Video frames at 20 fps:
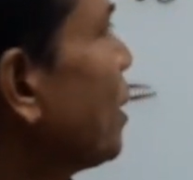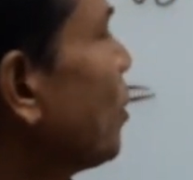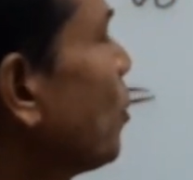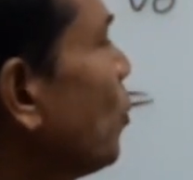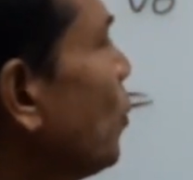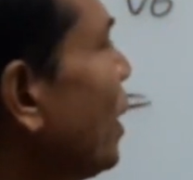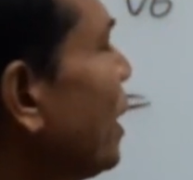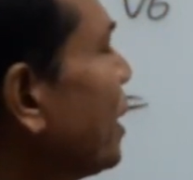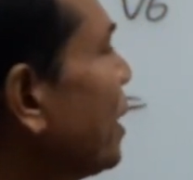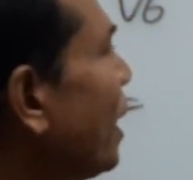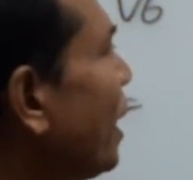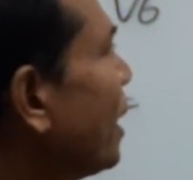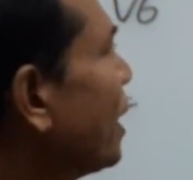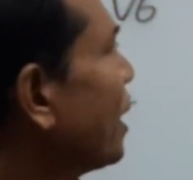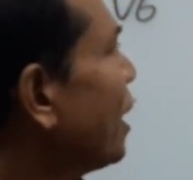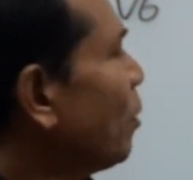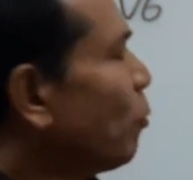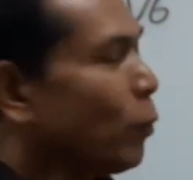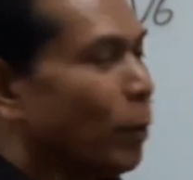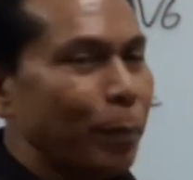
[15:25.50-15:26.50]

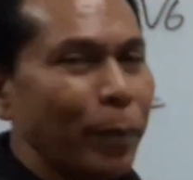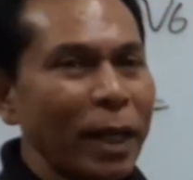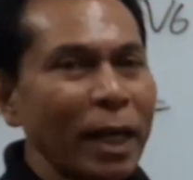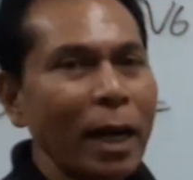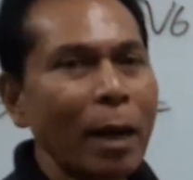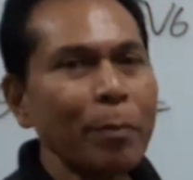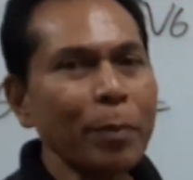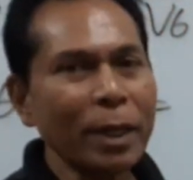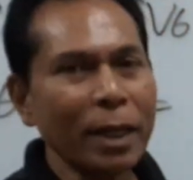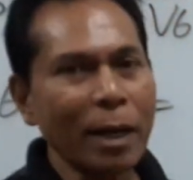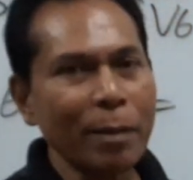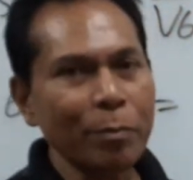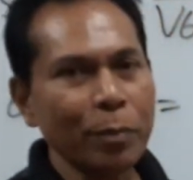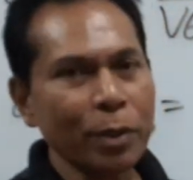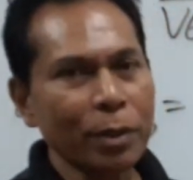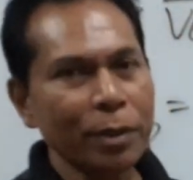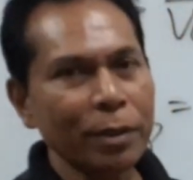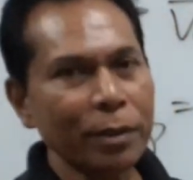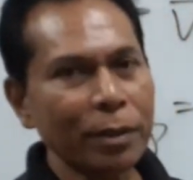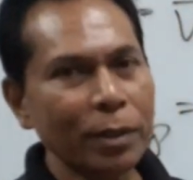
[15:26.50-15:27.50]
We pick up a
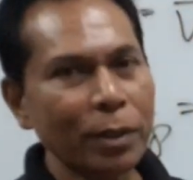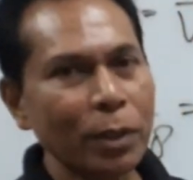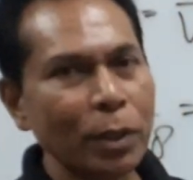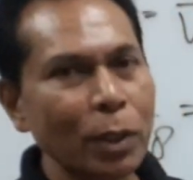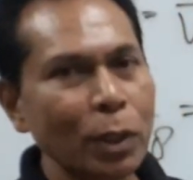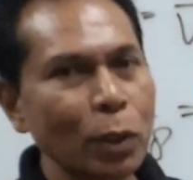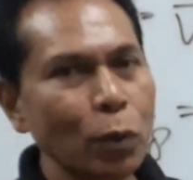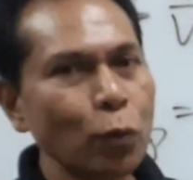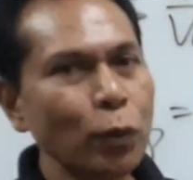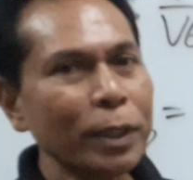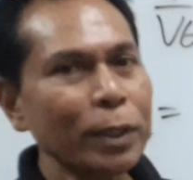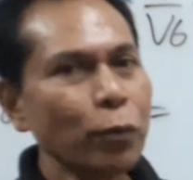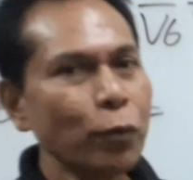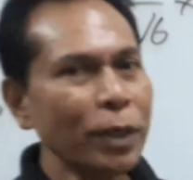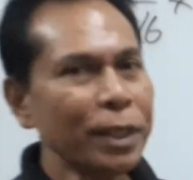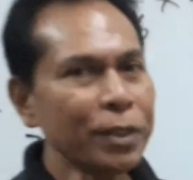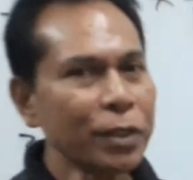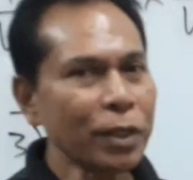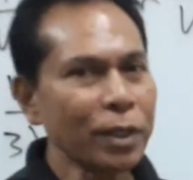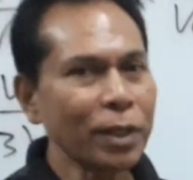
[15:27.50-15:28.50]
number with
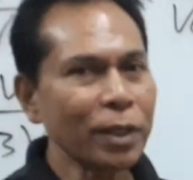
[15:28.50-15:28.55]
which